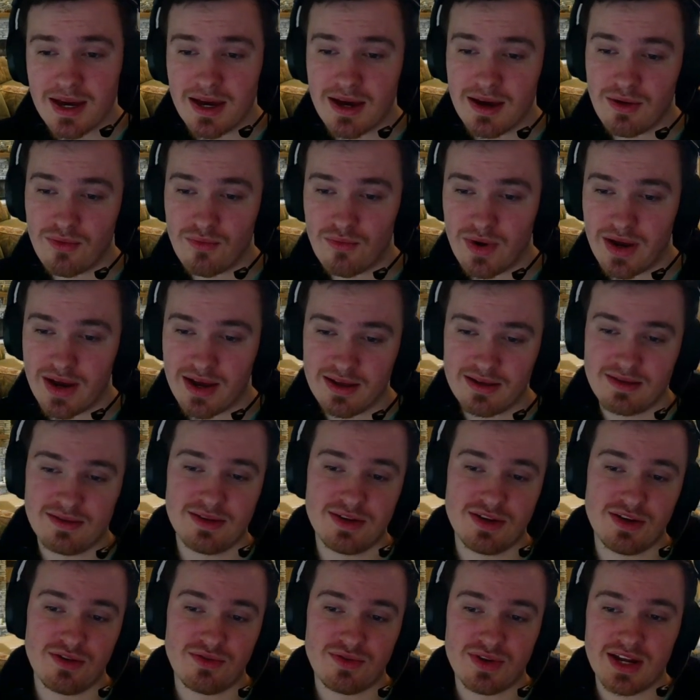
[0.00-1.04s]
Where
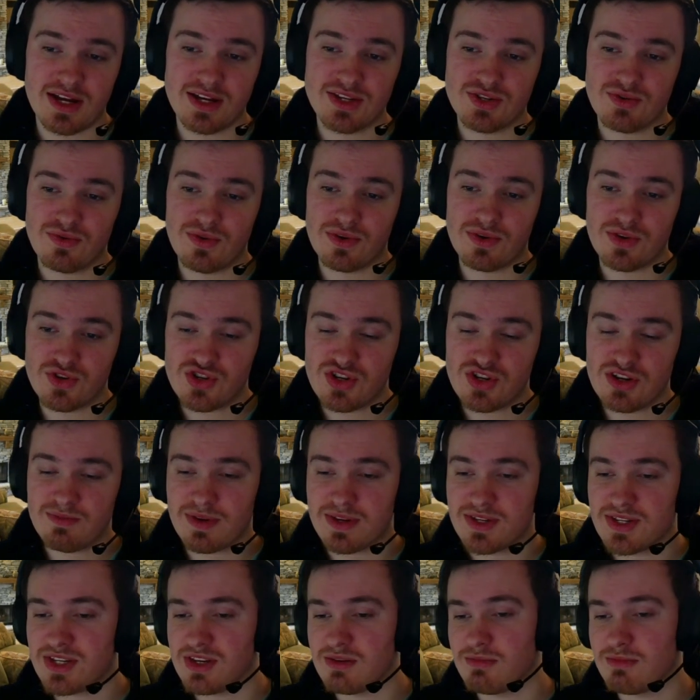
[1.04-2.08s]
Glazer ownership
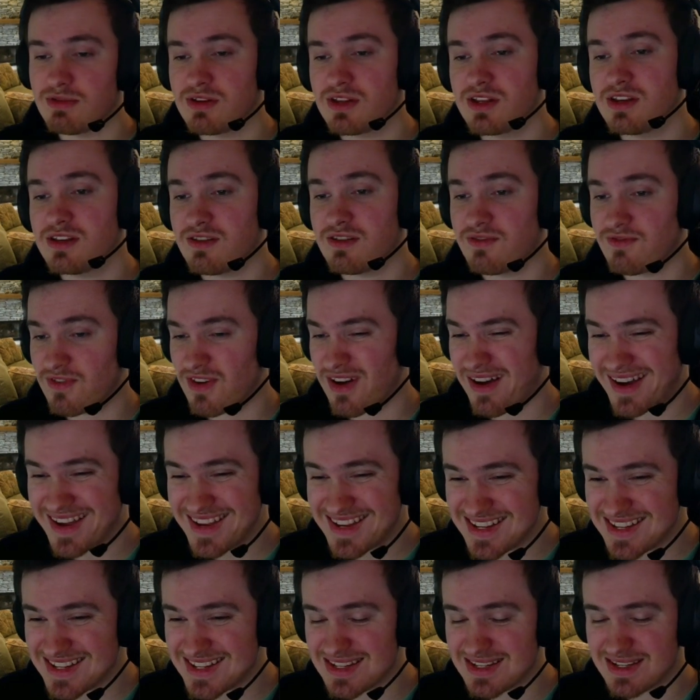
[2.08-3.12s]
has seemingly
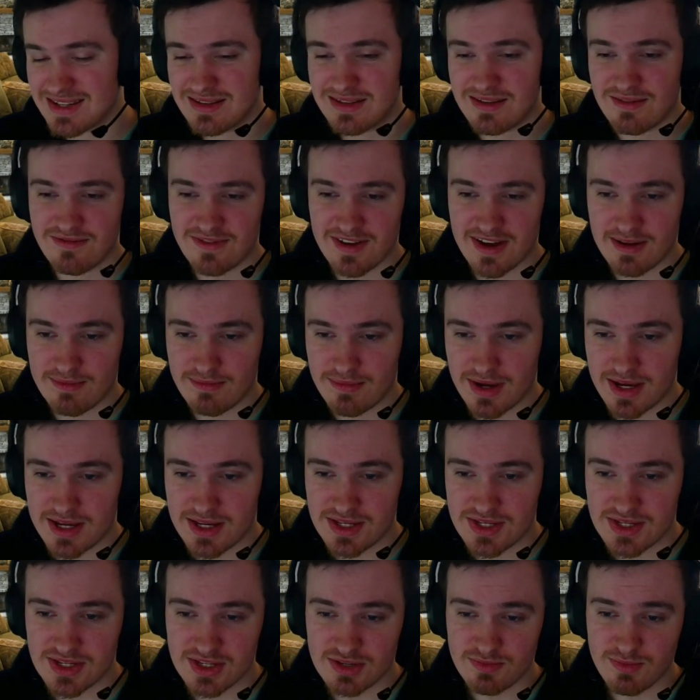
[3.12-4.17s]
divided the fan
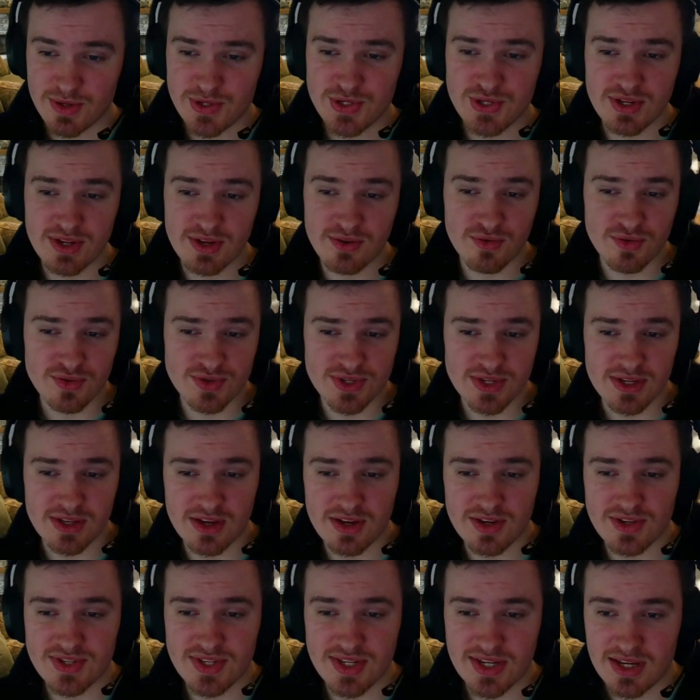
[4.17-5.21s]
base, especially across the
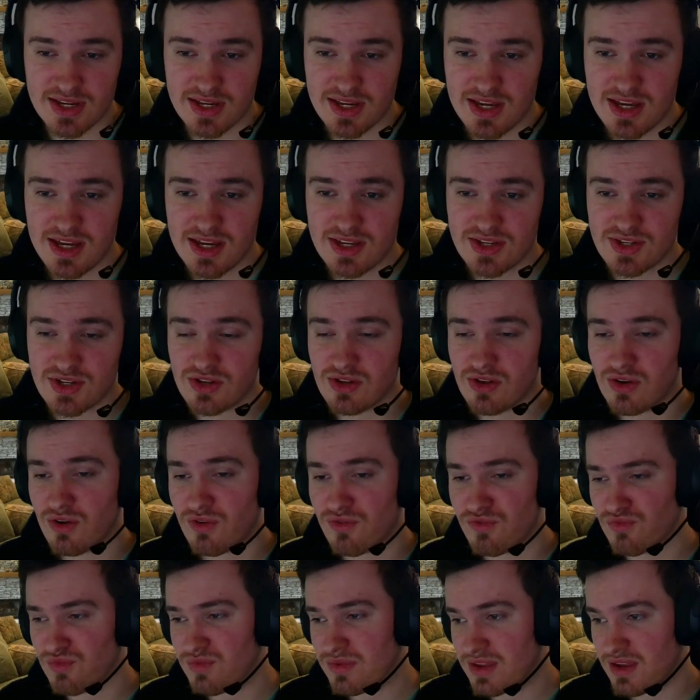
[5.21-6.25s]
last 10 years. A lot
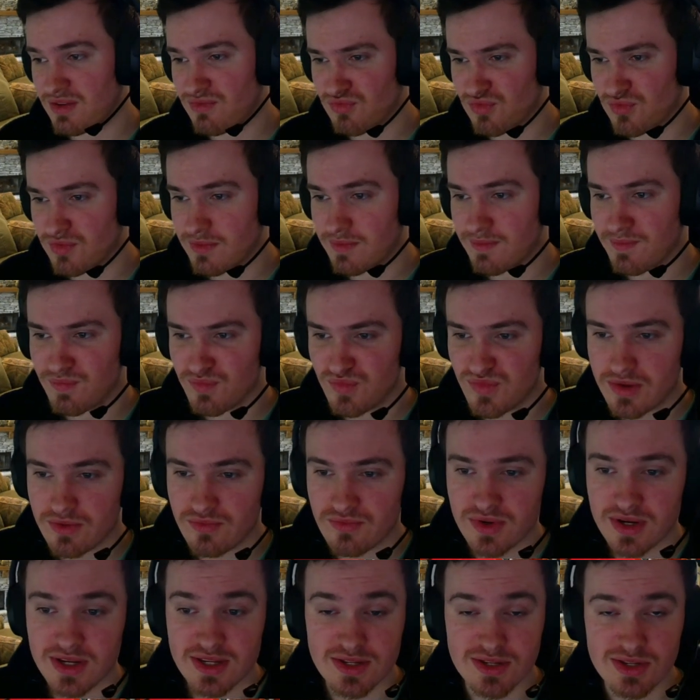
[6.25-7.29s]
of different
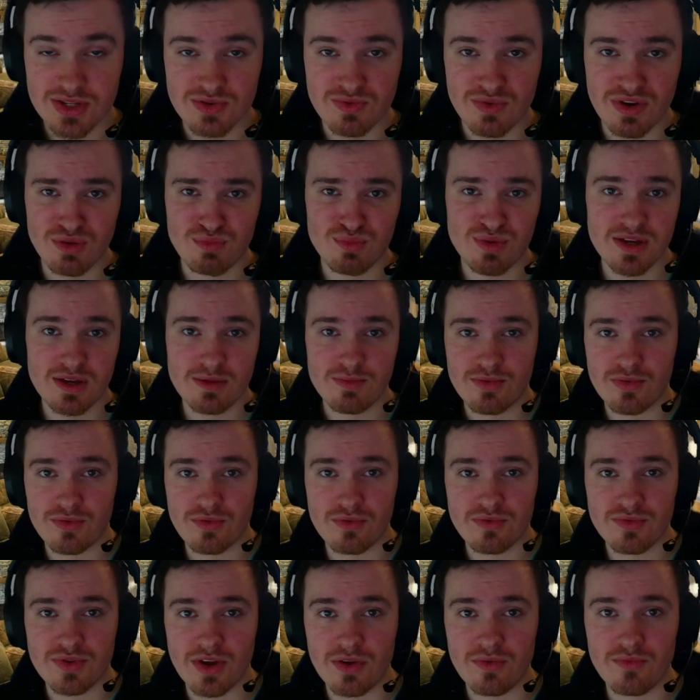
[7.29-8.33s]
reasons why
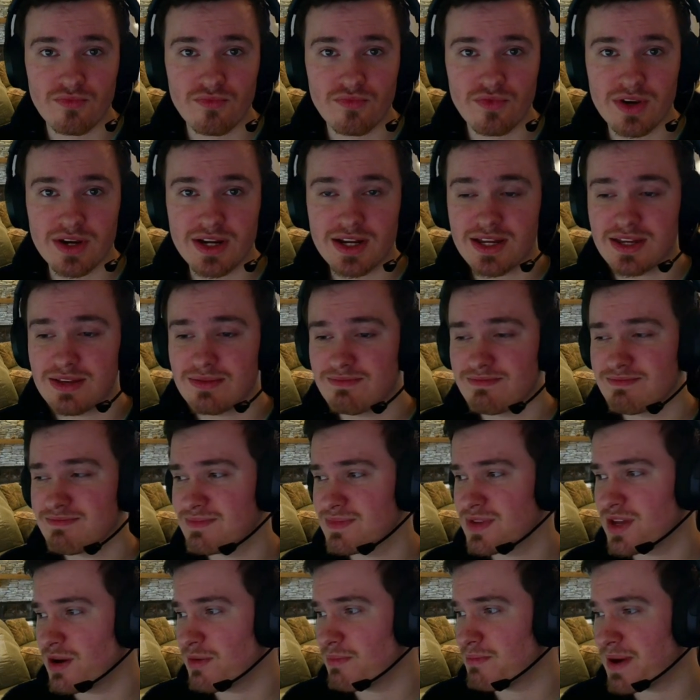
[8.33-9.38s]
people don't really
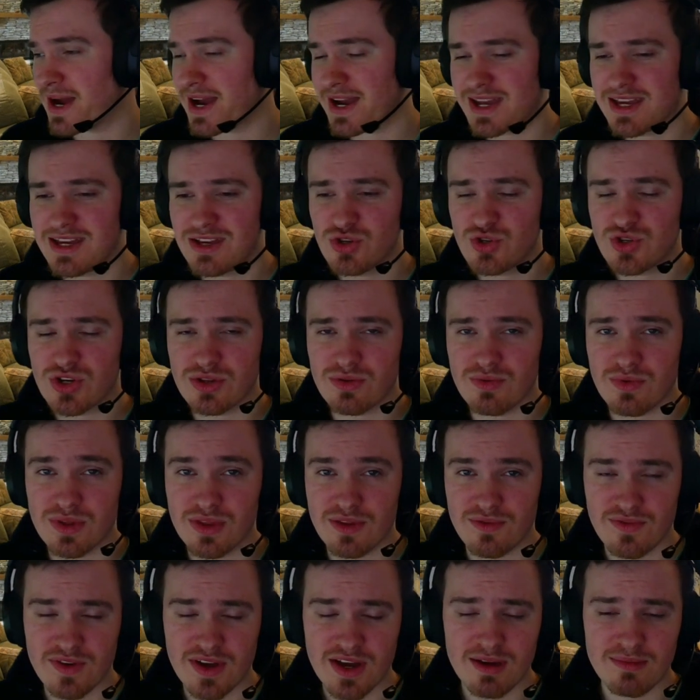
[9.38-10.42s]
back each other in the
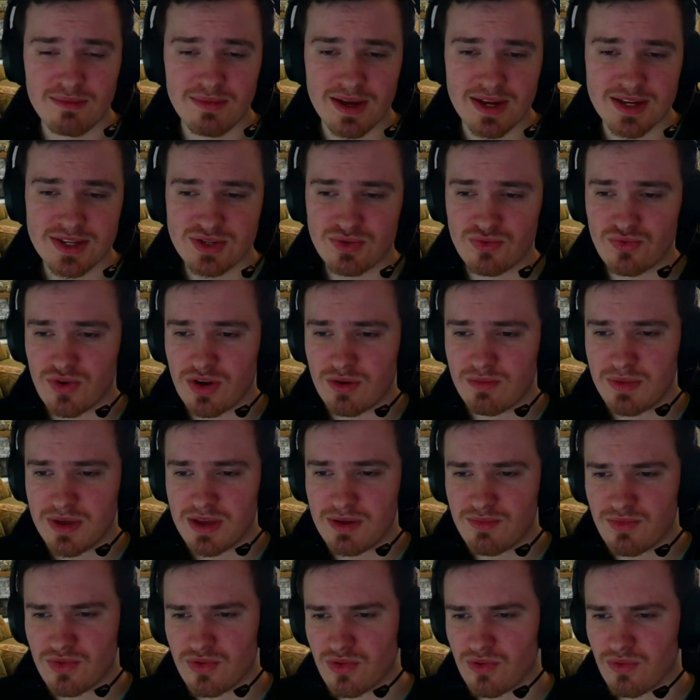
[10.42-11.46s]
fan base, or why
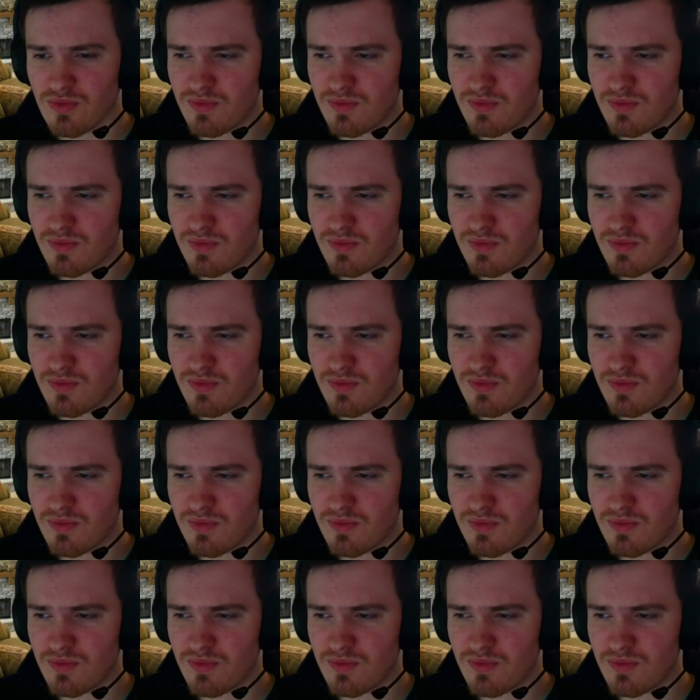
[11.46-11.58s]
people